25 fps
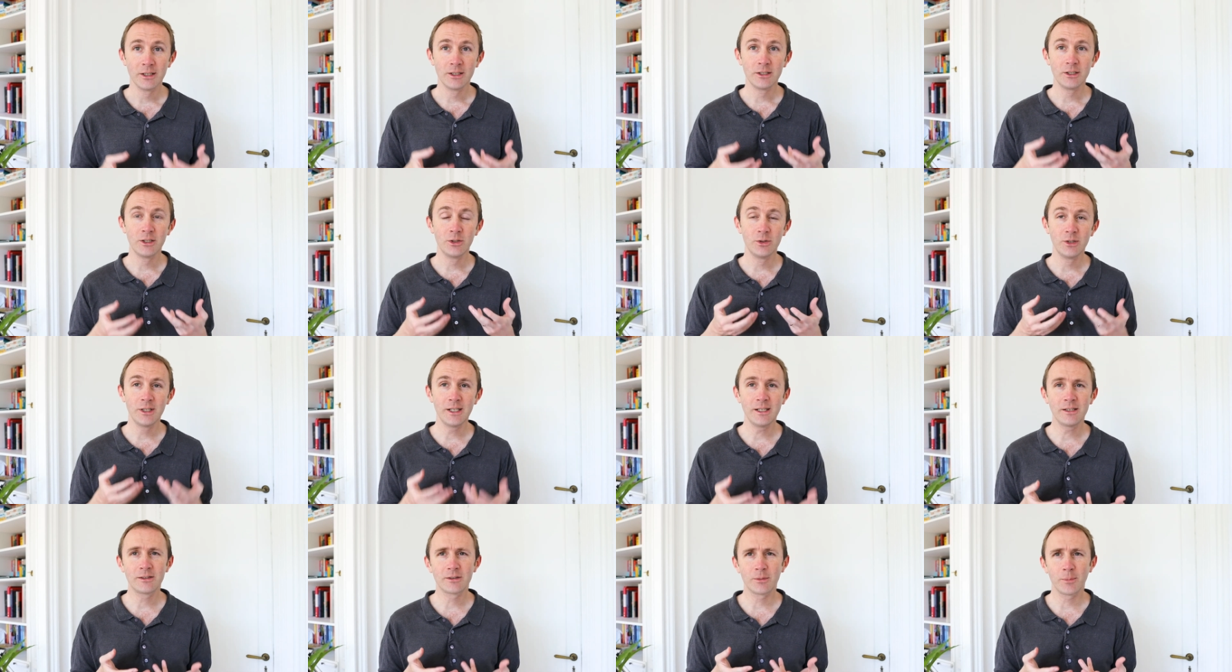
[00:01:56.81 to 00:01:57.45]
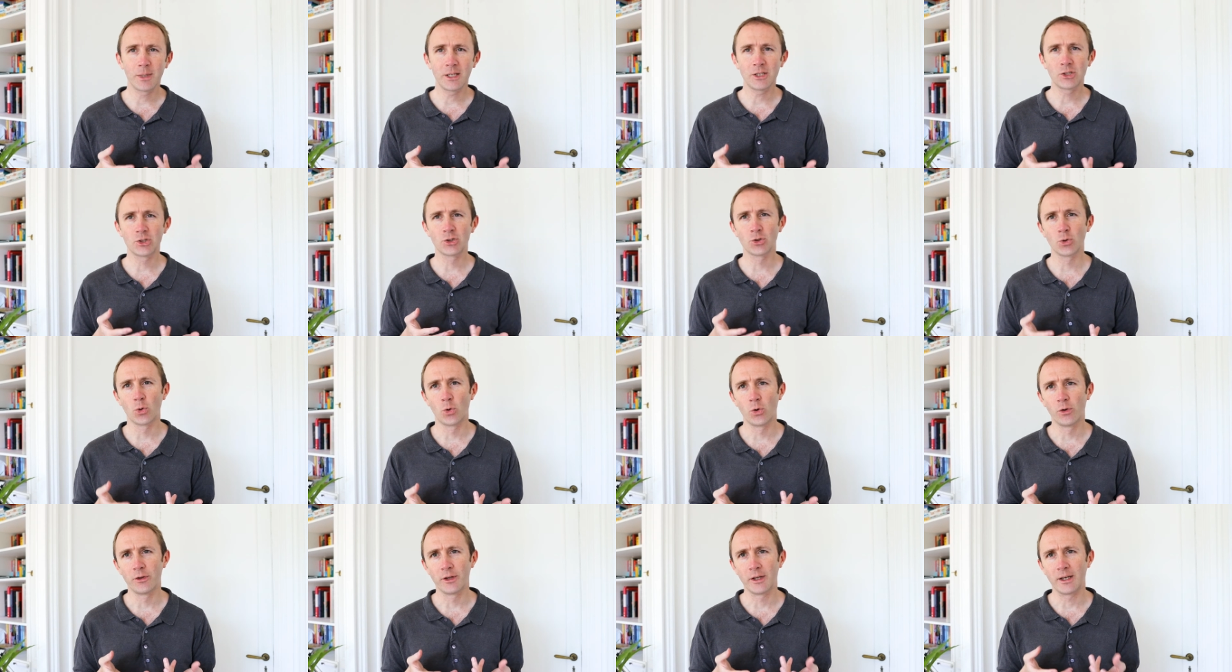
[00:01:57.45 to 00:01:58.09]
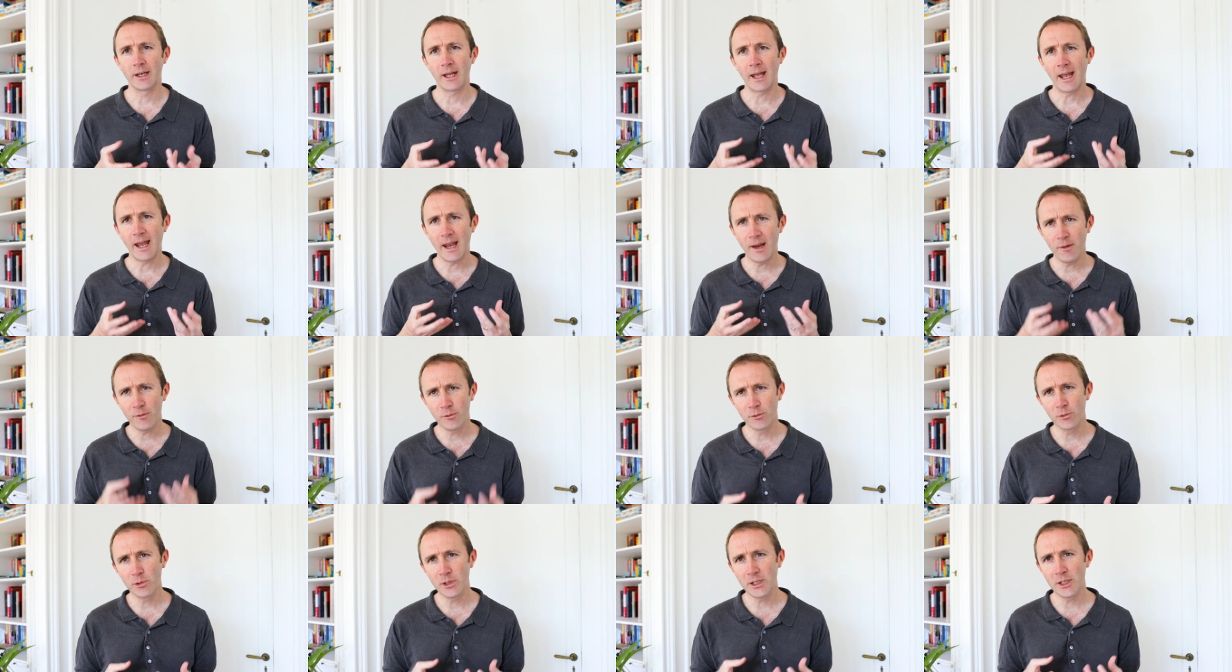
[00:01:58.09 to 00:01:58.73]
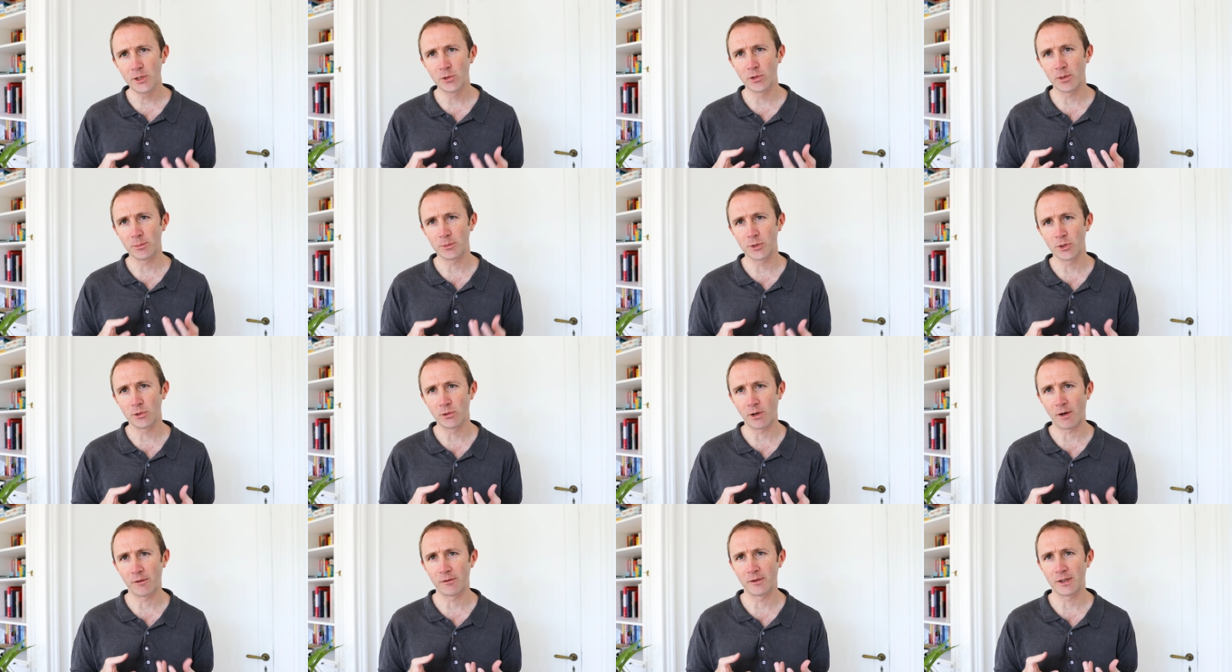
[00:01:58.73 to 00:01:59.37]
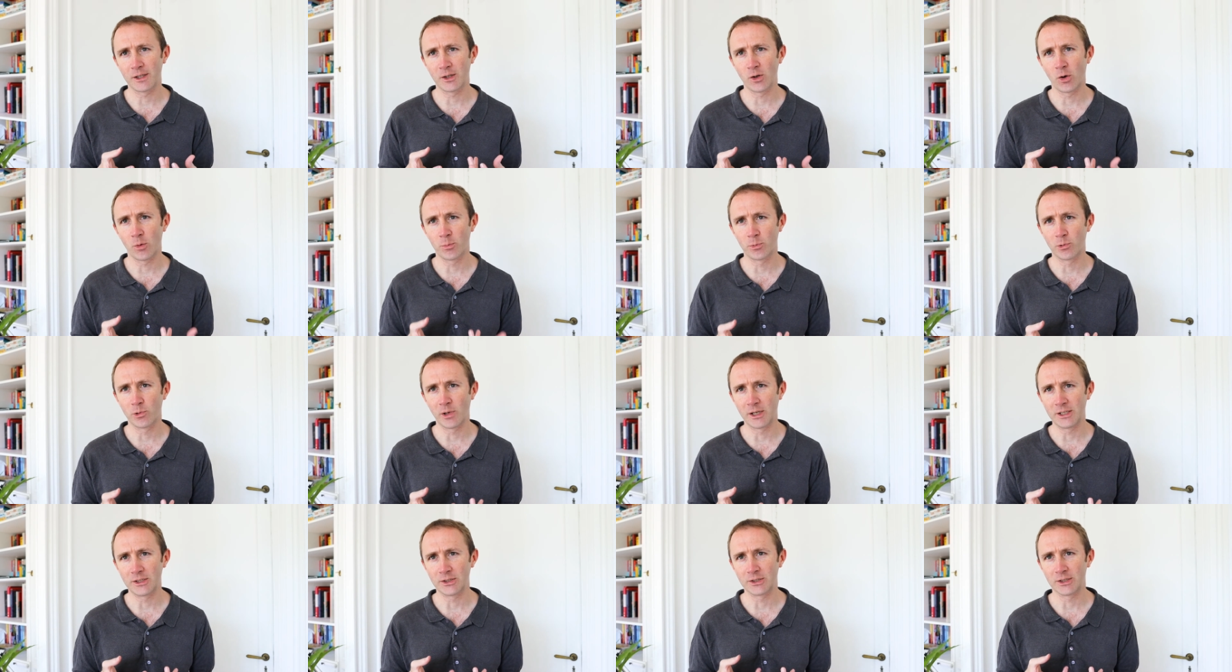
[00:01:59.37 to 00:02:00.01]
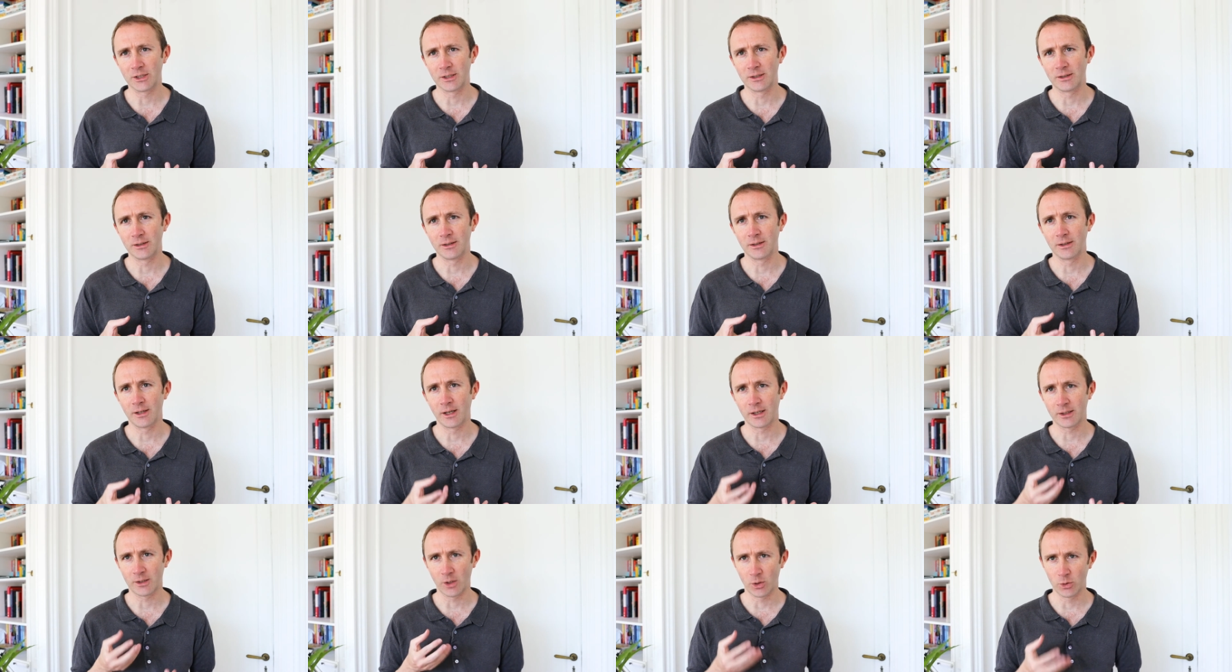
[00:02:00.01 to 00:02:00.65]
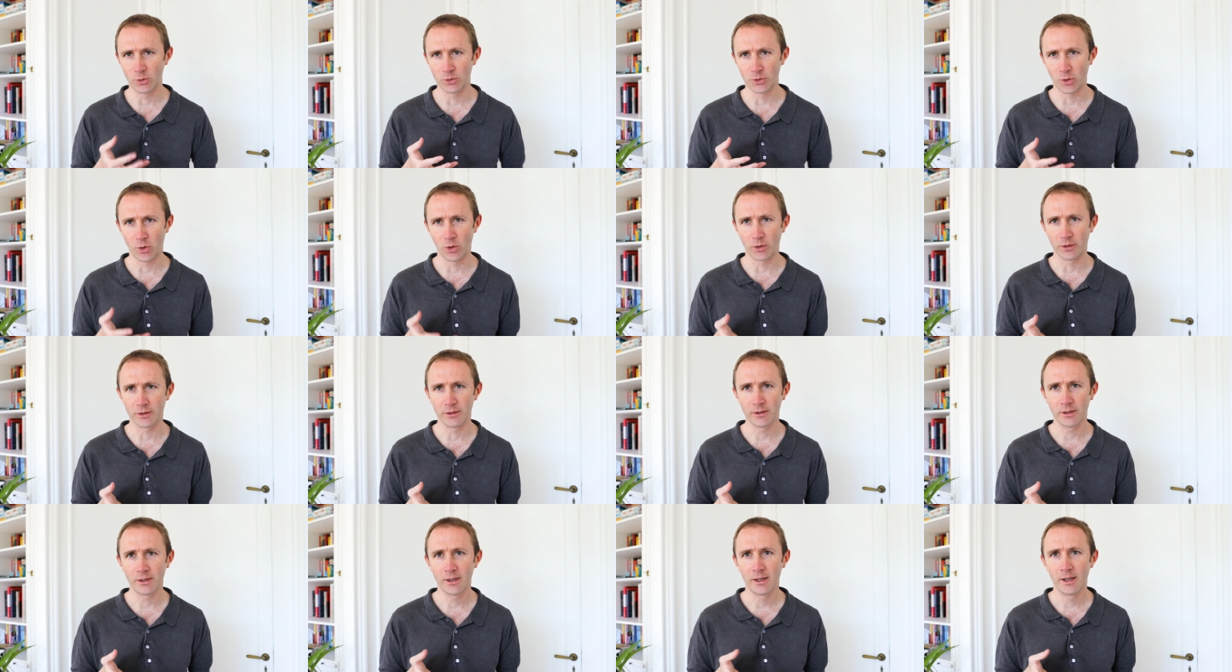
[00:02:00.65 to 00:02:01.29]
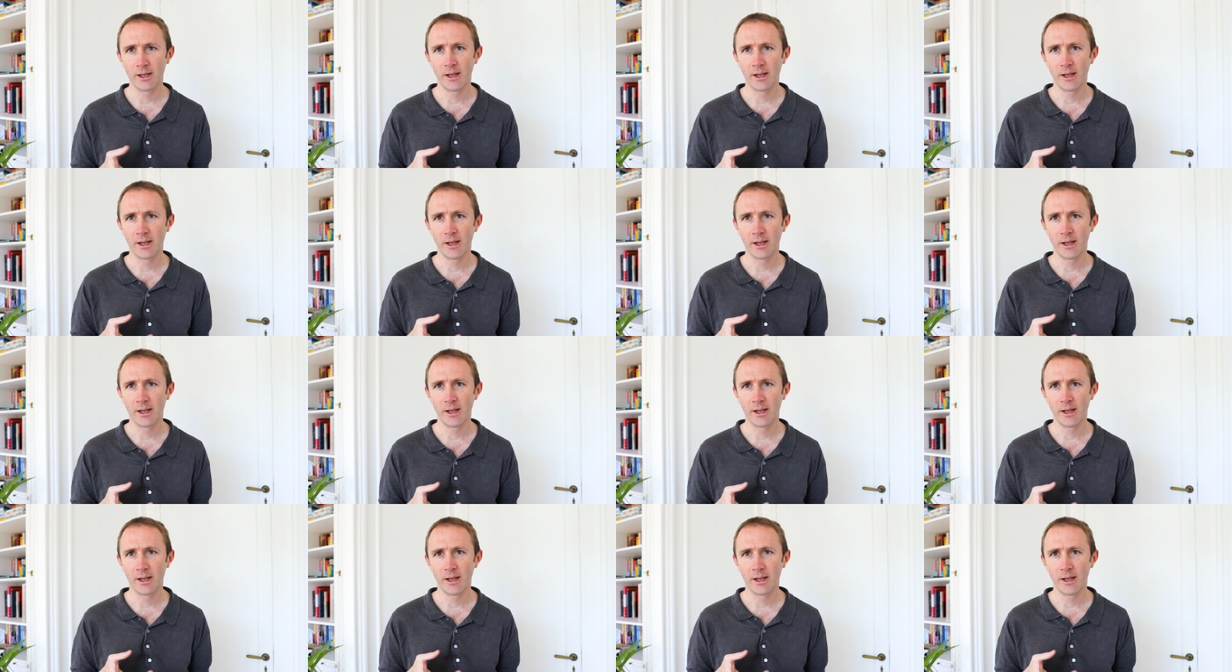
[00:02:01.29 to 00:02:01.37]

you need to make sure that every cryptographic operation that goes on